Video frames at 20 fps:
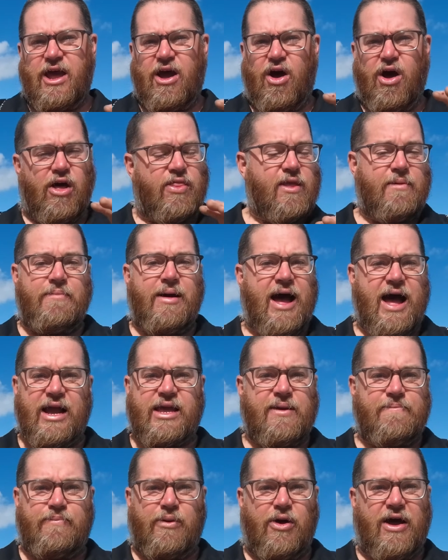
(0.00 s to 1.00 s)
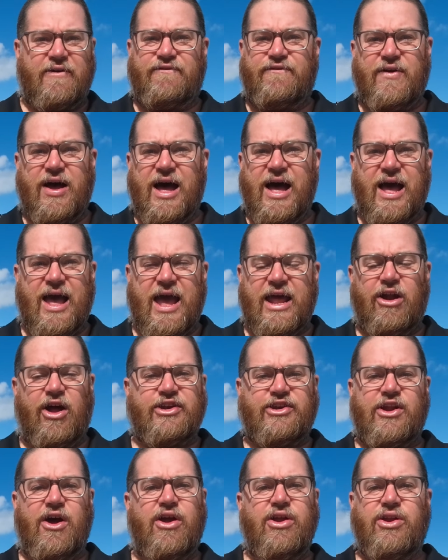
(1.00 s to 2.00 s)
on the market by far, and I
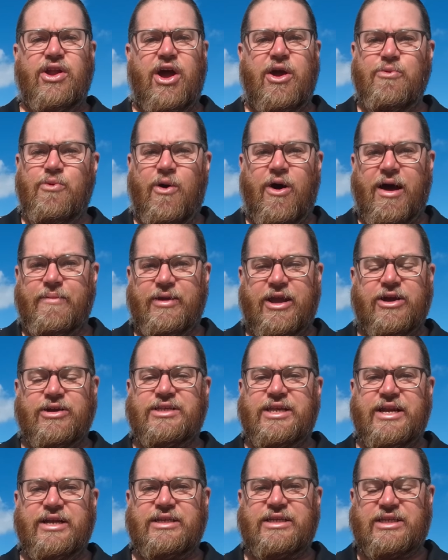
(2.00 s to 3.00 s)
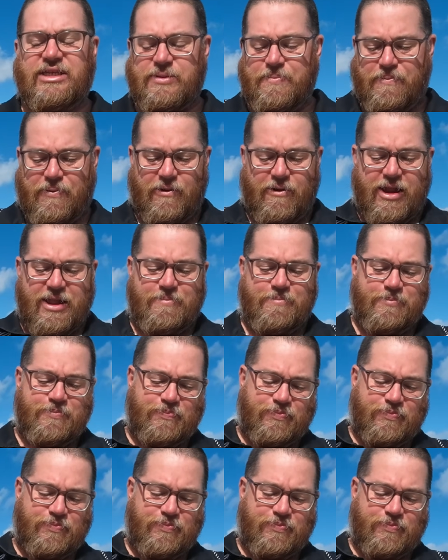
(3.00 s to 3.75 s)
don't know why, because it is supreme.